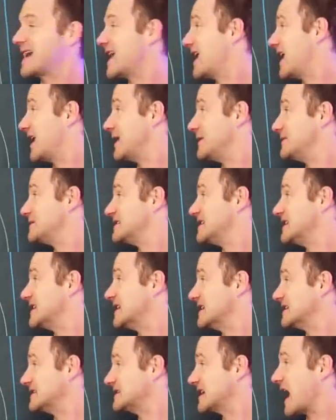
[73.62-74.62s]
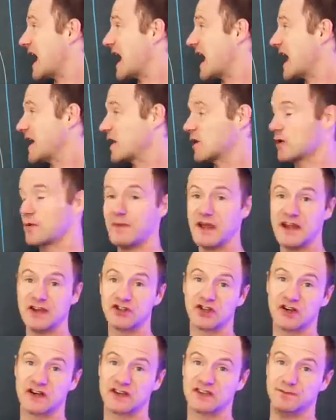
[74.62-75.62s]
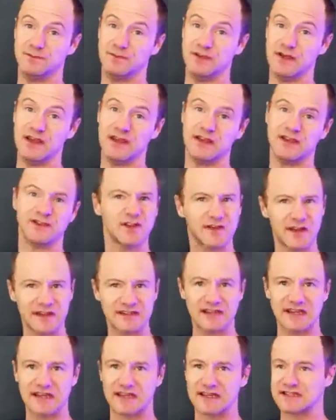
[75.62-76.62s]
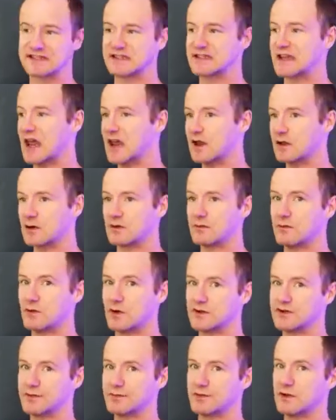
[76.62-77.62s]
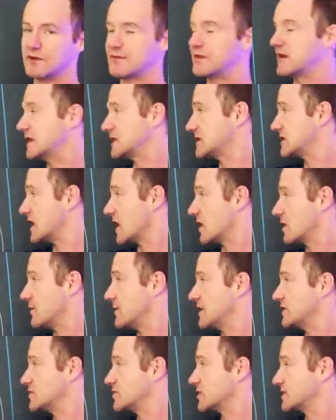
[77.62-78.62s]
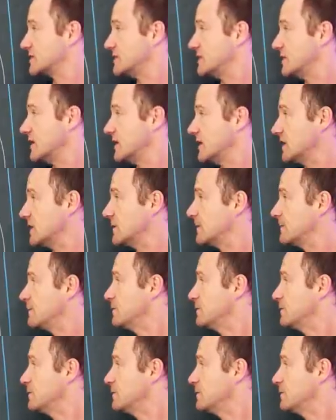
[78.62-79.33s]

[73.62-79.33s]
times the entire matrix B. So that's like a scalar multiple of the entire matrix B.